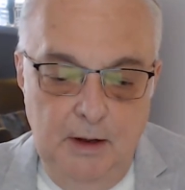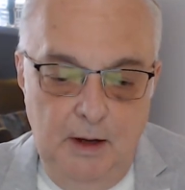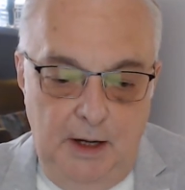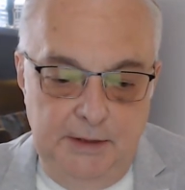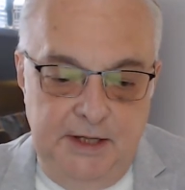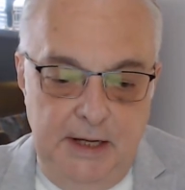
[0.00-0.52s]

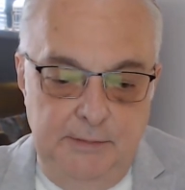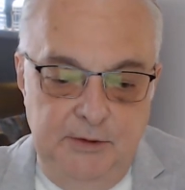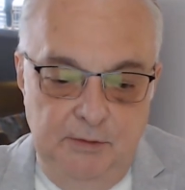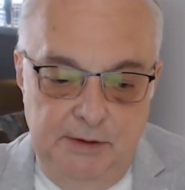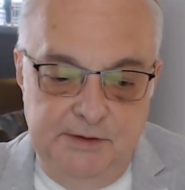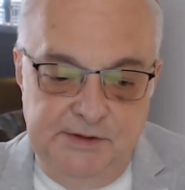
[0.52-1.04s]
I came
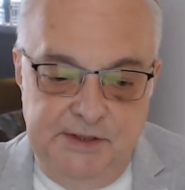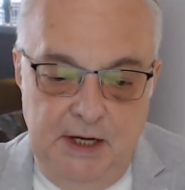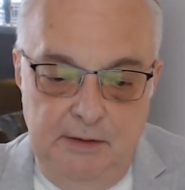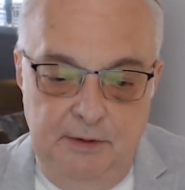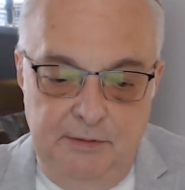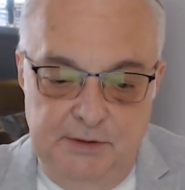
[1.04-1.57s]
to
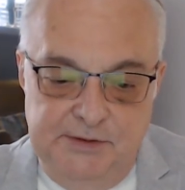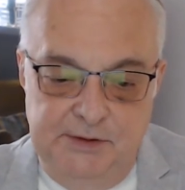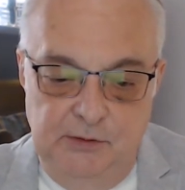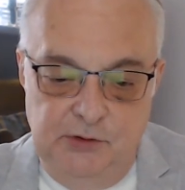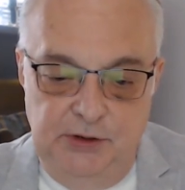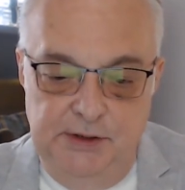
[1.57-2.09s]
understand that the
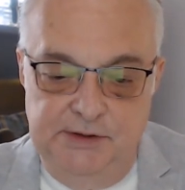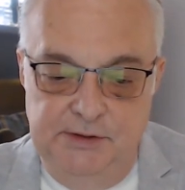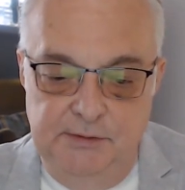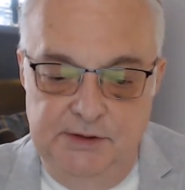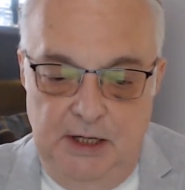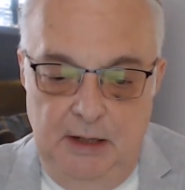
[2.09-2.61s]
socialists who
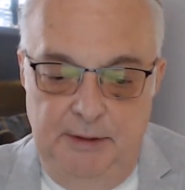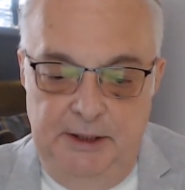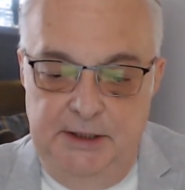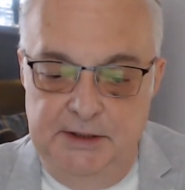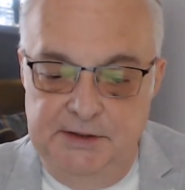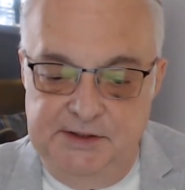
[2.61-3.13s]

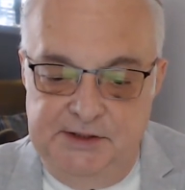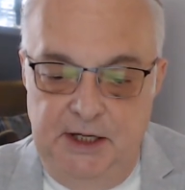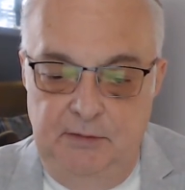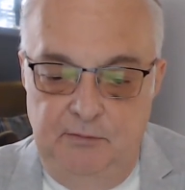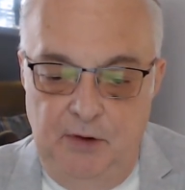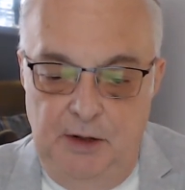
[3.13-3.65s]
dominated
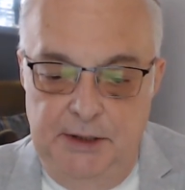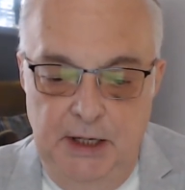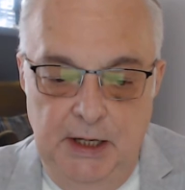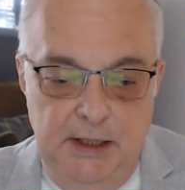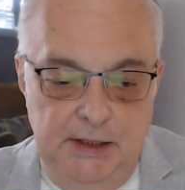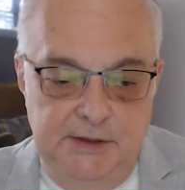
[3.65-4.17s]
state-run
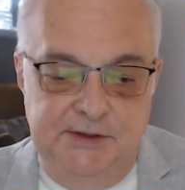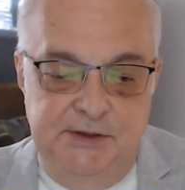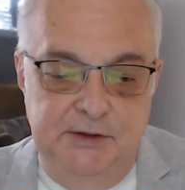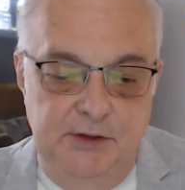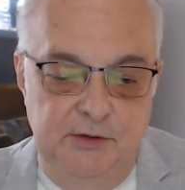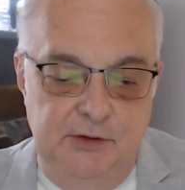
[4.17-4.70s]

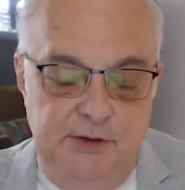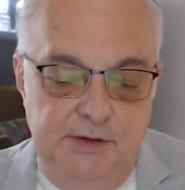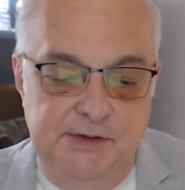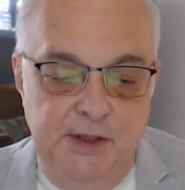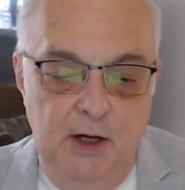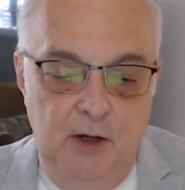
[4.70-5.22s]

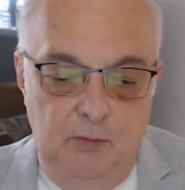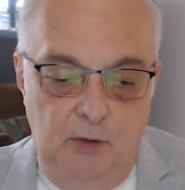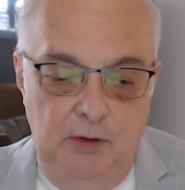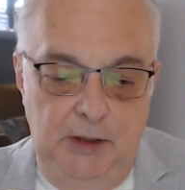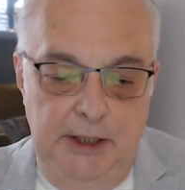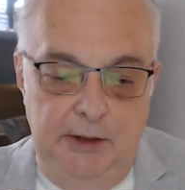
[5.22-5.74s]
institutions
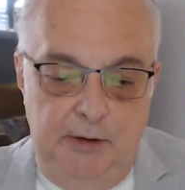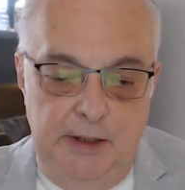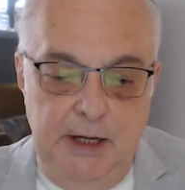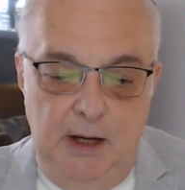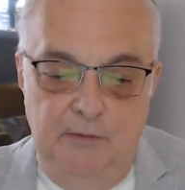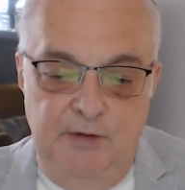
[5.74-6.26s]
were
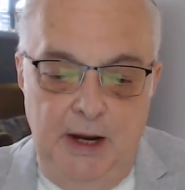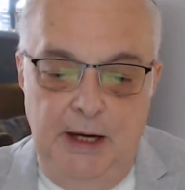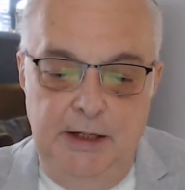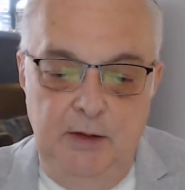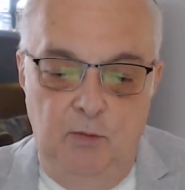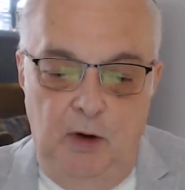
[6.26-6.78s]
leery of
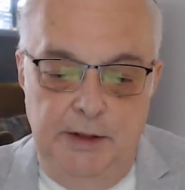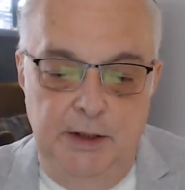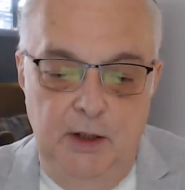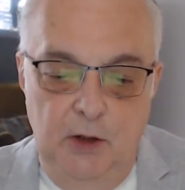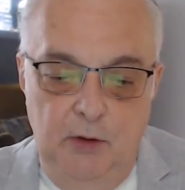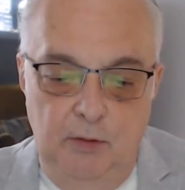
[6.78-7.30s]
anyone
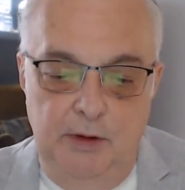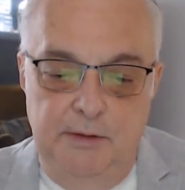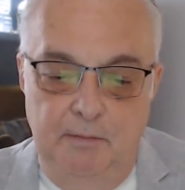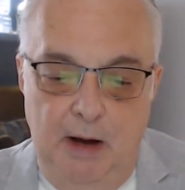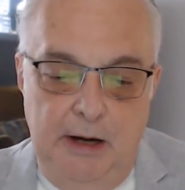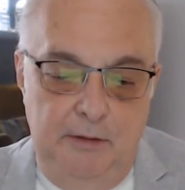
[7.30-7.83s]
who
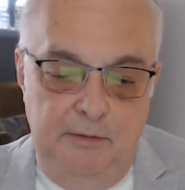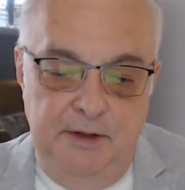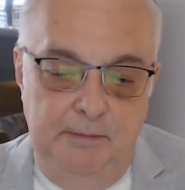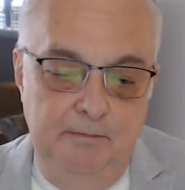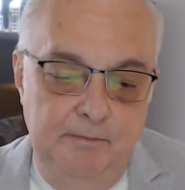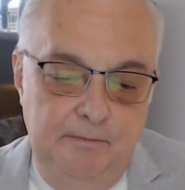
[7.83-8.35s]
admired them,